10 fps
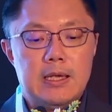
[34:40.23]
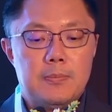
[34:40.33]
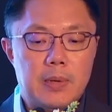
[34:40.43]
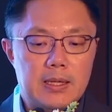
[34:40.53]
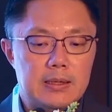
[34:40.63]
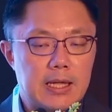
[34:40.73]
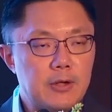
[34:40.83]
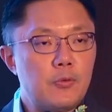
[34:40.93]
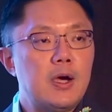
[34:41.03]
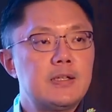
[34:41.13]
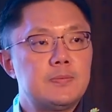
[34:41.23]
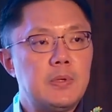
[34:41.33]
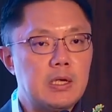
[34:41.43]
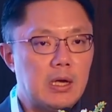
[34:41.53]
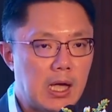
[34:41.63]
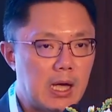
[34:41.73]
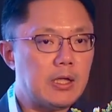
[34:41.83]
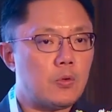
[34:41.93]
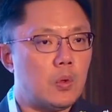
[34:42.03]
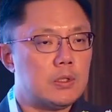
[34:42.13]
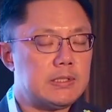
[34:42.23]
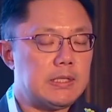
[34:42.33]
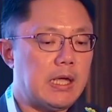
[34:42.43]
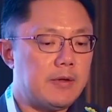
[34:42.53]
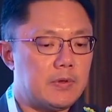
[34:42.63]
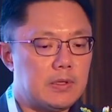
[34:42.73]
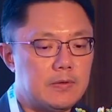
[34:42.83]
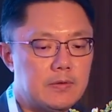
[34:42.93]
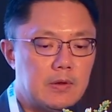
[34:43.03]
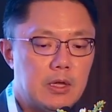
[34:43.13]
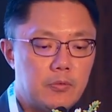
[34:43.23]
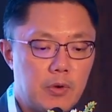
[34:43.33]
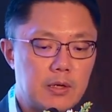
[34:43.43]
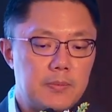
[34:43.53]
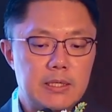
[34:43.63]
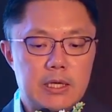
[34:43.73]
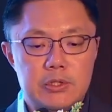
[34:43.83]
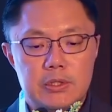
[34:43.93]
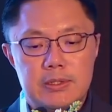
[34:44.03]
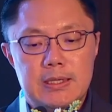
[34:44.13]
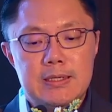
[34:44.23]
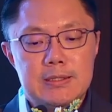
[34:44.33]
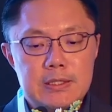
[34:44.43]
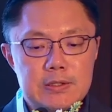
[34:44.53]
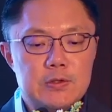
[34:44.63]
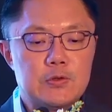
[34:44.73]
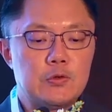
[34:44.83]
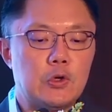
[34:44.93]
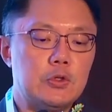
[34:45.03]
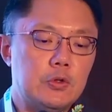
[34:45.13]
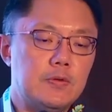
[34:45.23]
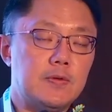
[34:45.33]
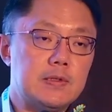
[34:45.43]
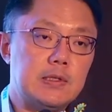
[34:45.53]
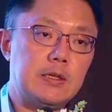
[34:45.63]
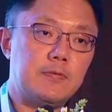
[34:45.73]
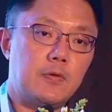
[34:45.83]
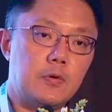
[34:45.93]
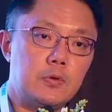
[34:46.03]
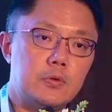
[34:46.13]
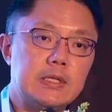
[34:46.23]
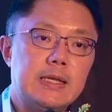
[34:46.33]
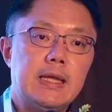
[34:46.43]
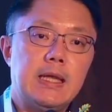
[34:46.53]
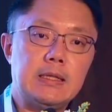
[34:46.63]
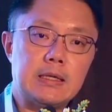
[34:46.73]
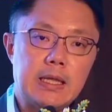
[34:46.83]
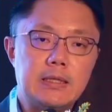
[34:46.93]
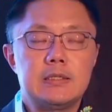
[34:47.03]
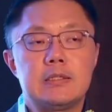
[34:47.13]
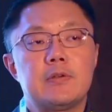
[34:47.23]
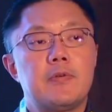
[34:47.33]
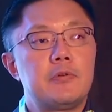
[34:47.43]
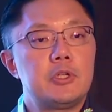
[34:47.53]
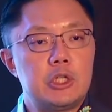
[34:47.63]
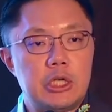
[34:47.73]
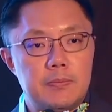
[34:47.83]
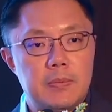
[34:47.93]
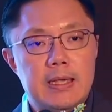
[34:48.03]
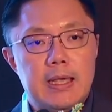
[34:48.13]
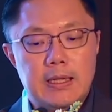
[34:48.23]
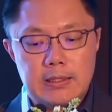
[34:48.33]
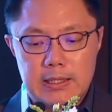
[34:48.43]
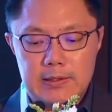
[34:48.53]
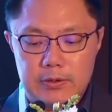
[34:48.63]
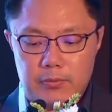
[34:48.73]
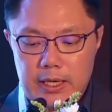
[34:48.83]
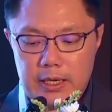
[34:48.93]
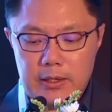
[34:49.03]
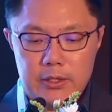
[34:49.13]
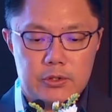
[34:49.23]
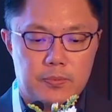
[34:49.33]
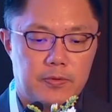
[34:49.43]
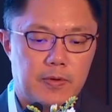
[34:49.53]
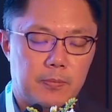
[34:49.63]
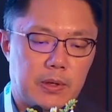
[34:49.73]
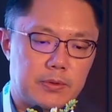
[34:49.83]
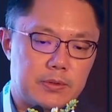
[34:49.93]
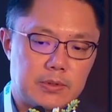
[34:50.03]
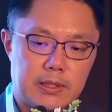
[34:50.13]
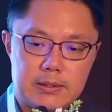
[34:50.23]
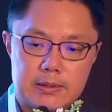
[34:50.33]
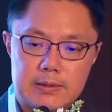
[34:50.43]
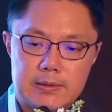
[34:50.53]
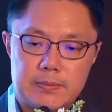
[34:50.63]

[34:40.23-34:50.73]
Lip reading: but likewise being a high quality evidence recommendation, this is not universally followed. And again, this is a very cheap and easy way to prevent peritonitis.